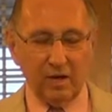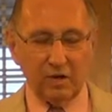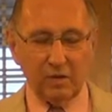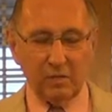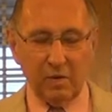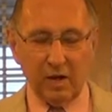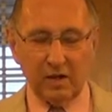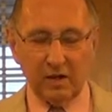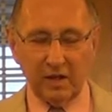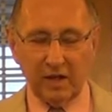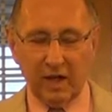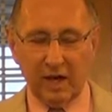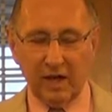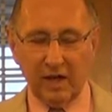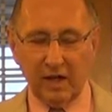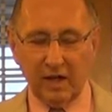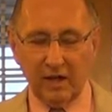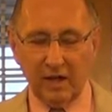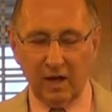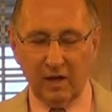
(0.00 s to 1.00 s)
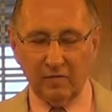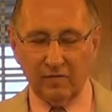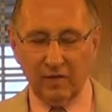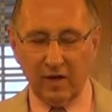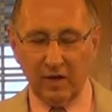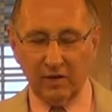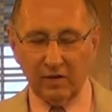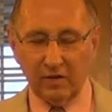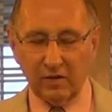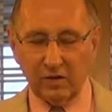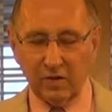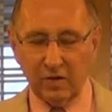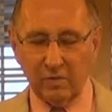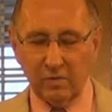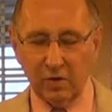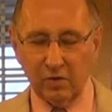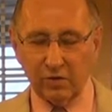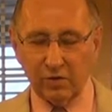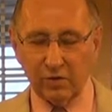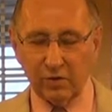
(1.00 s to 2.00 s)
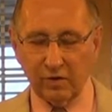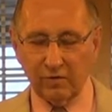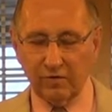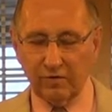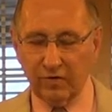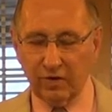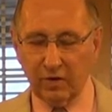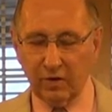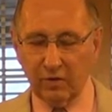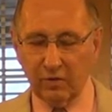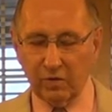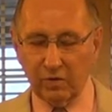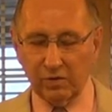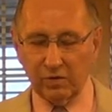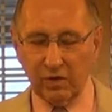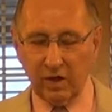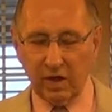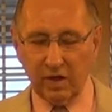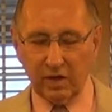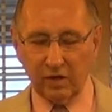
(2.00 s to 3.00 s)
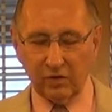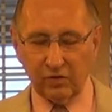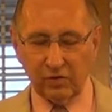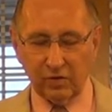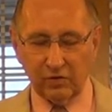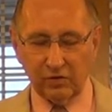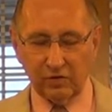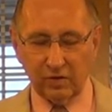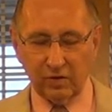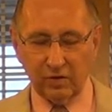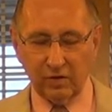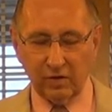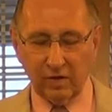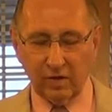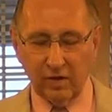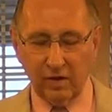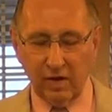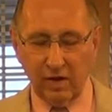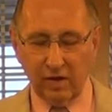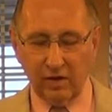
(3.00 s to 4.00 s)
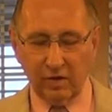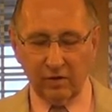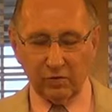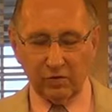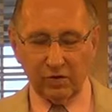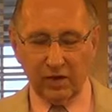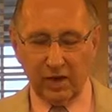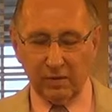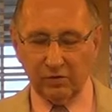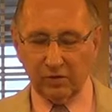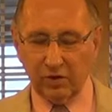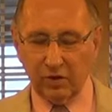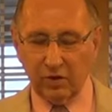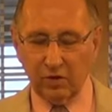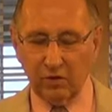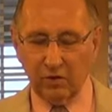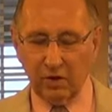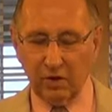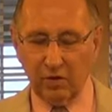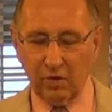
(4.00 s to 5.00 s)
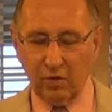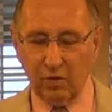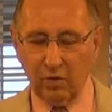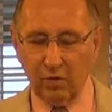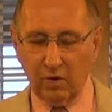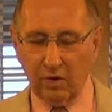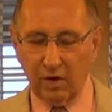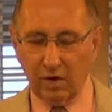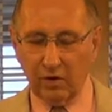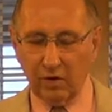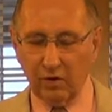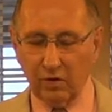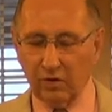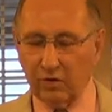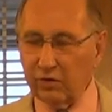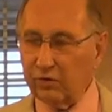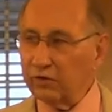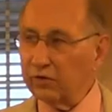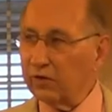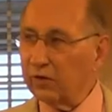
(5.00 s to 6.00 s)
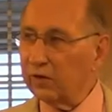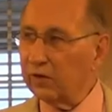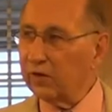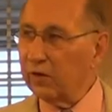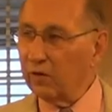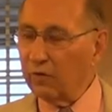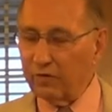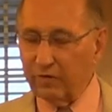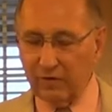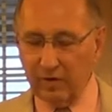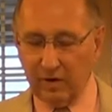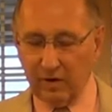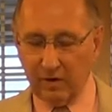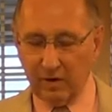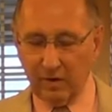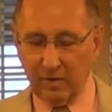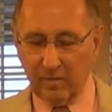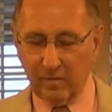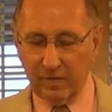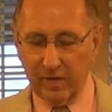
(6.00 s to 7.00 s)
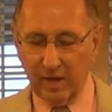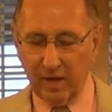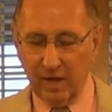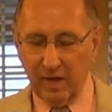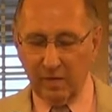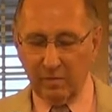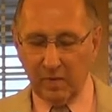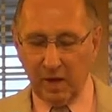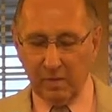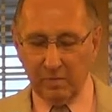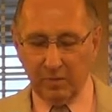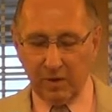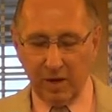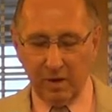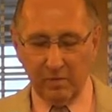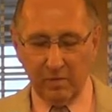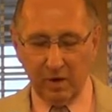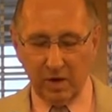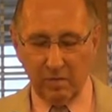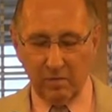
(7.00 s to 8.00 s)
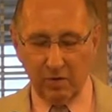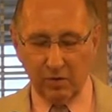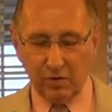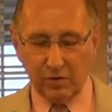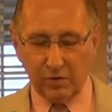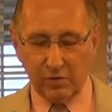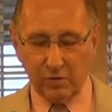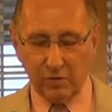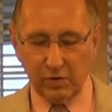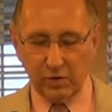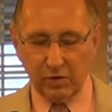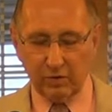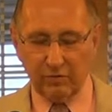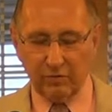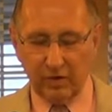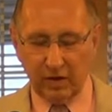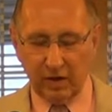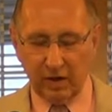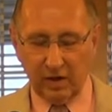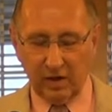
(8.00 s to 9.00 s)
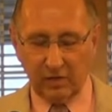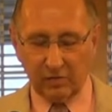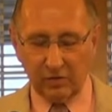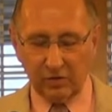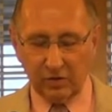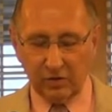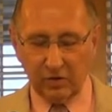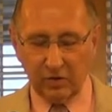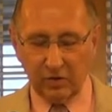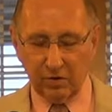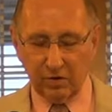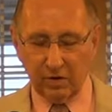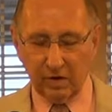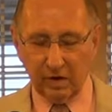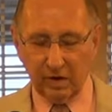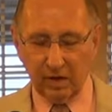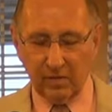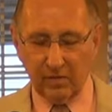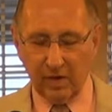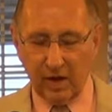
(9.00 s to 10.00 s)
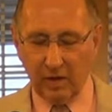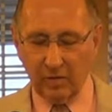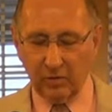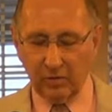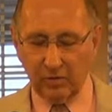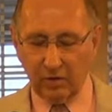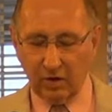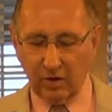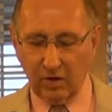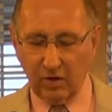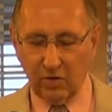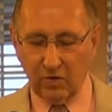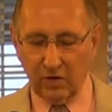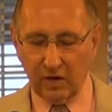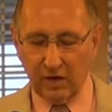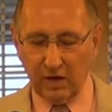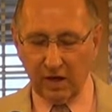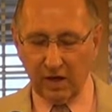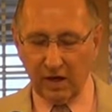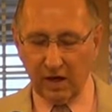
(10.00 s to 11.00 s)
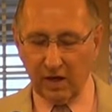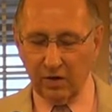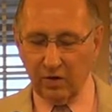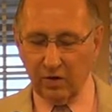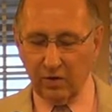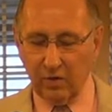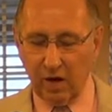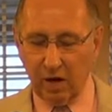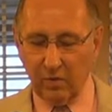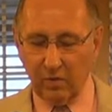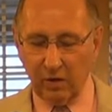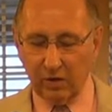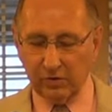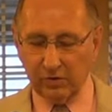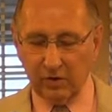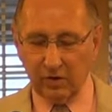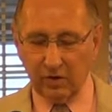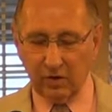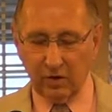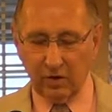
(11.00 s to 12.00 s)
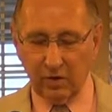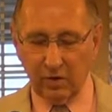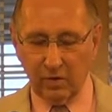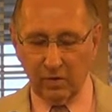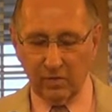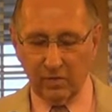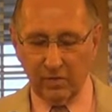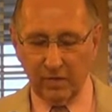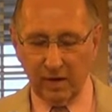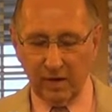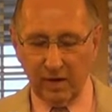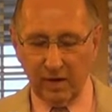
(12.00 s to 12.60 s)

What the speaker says: To my delight, I now found that the emotion of fear was non-existent. There was absolutely no worry, no concern, no fear. My primary emotion was a feeling of security. I was alone, and yet I knew I wasn't alone.